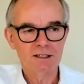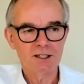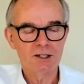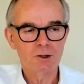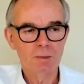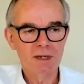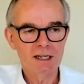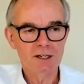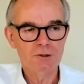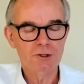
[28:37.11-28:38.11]
Circle
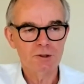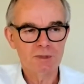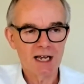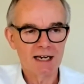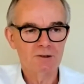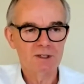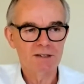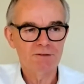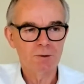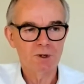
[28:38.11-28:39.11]
B YouTube channel, and
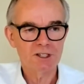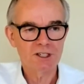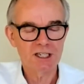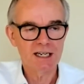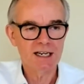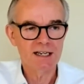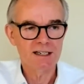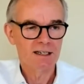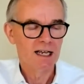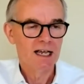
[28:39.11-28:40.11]
if you want to see